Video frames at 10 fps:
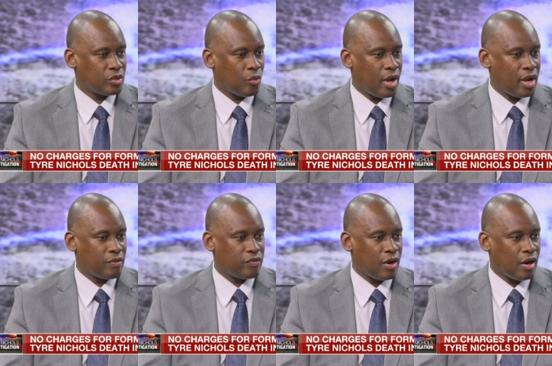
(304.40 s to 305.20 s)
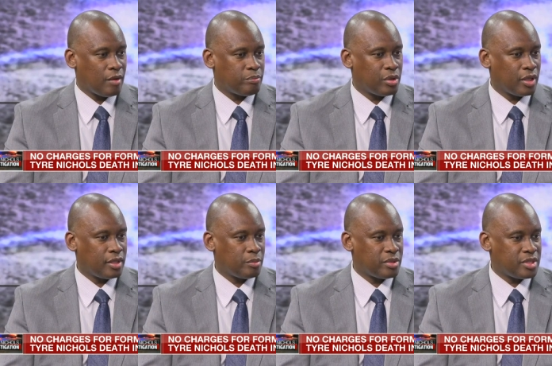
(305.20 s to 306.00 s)
away from
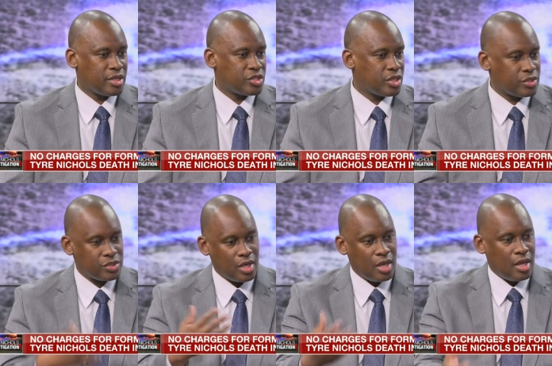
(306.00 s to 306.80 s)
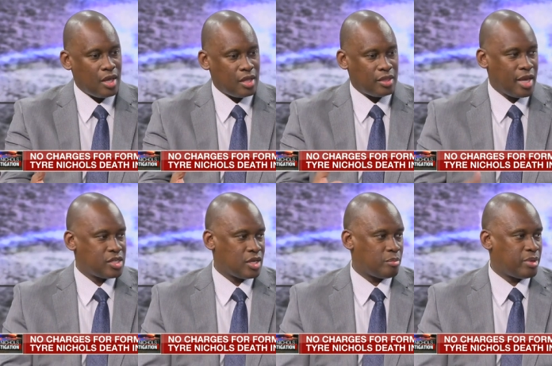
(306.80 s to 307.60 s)
pulling the petitions, they
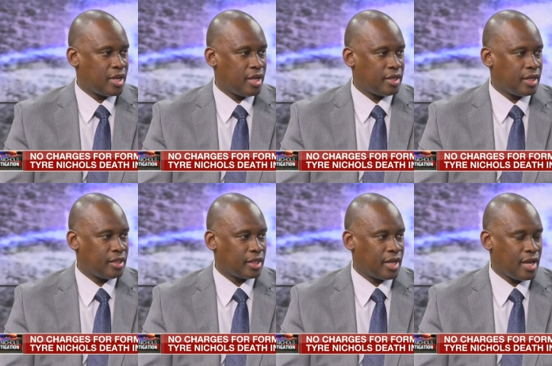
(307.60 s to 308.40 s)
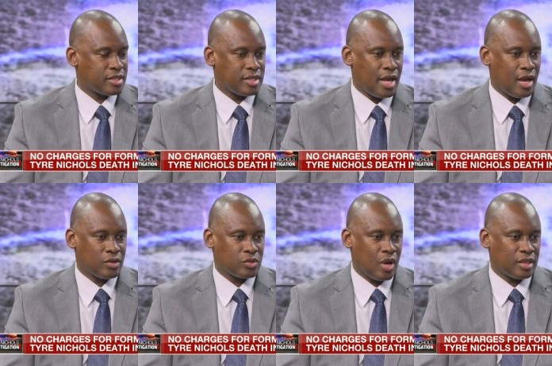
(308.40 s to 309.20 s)
jump in the case
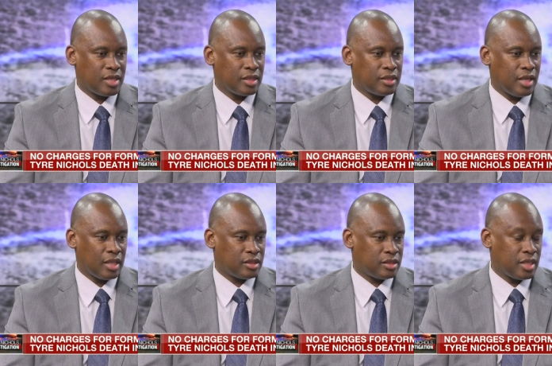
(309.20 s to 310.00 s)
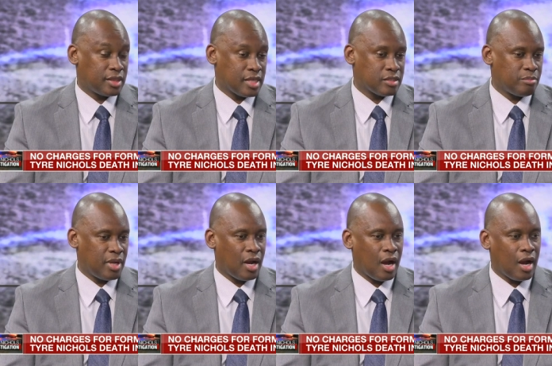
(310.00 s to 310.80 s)
now. So I think that's a
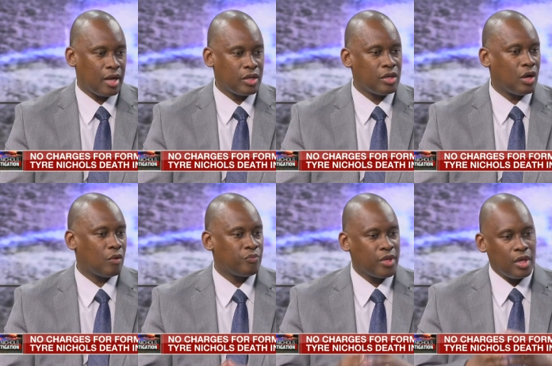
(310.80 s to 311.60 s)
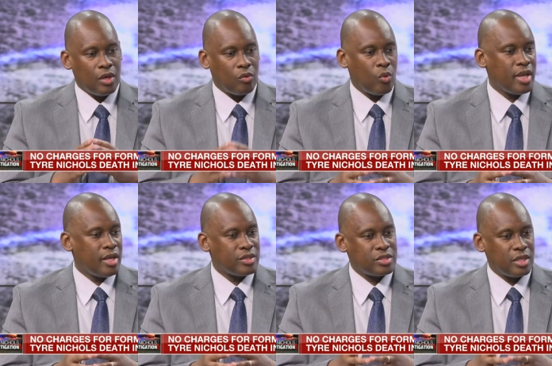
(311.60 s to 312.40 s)
bit odd. You know, we
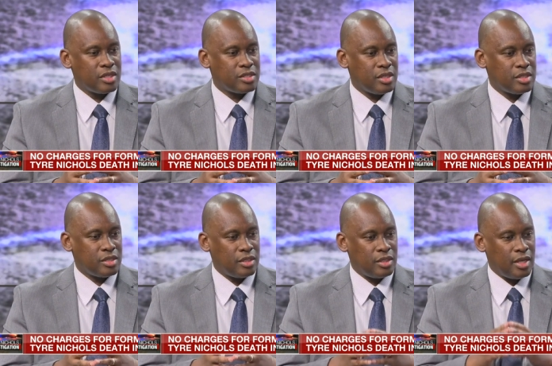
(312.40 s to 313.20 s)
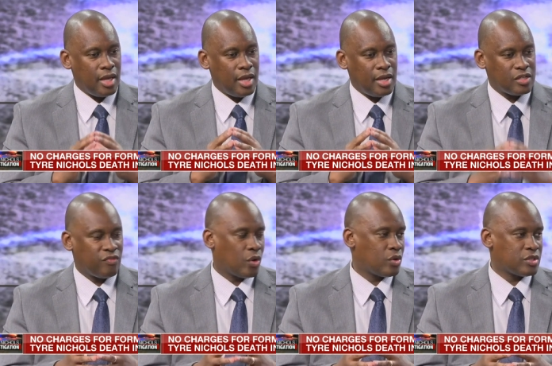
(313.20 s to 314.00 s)
as citizens and as
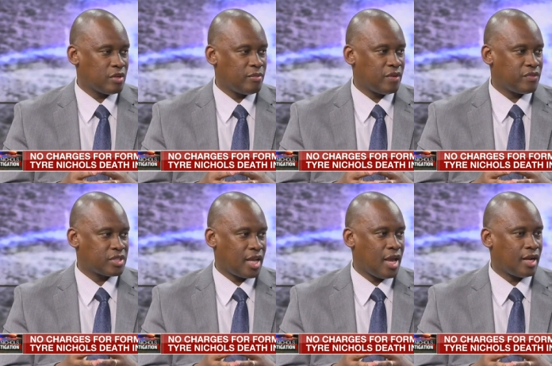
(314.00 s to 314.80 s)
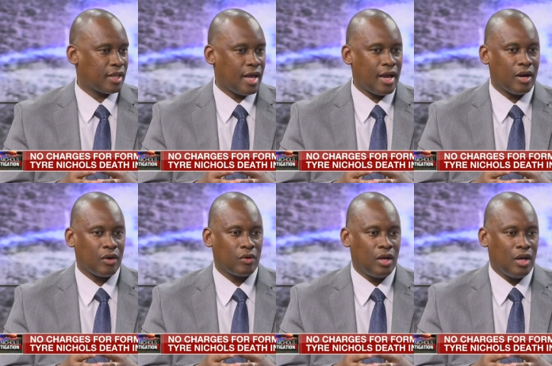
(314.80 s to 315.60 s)
voters of Memphis can't
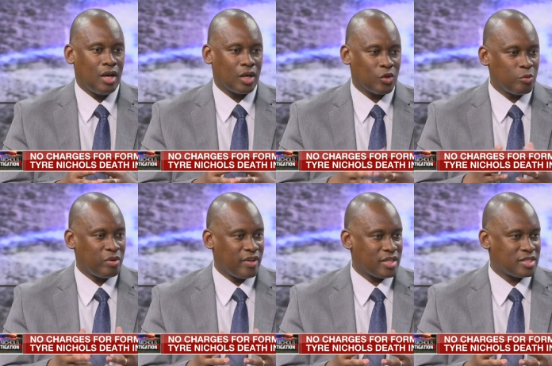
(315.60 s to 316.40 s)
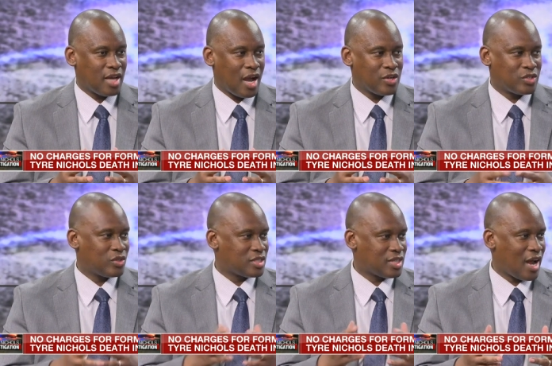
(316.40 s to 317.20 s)
allow a group of insiders to
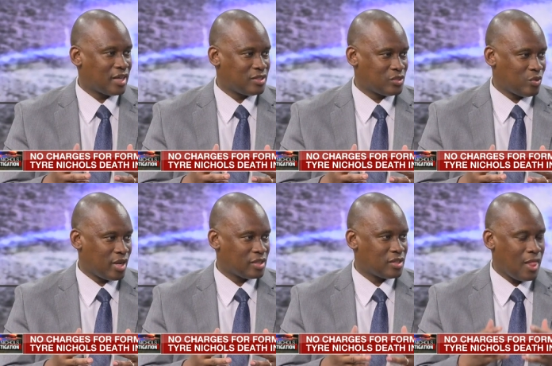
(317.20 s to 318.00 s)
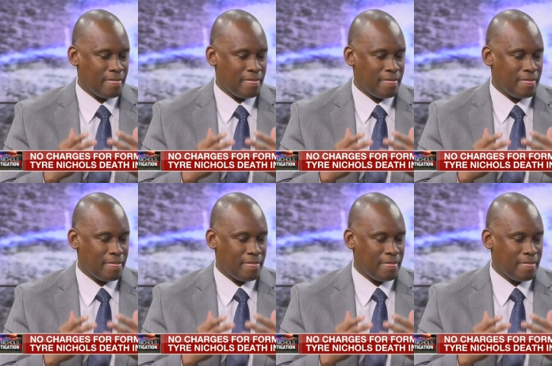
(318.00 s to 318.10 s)
decide this race.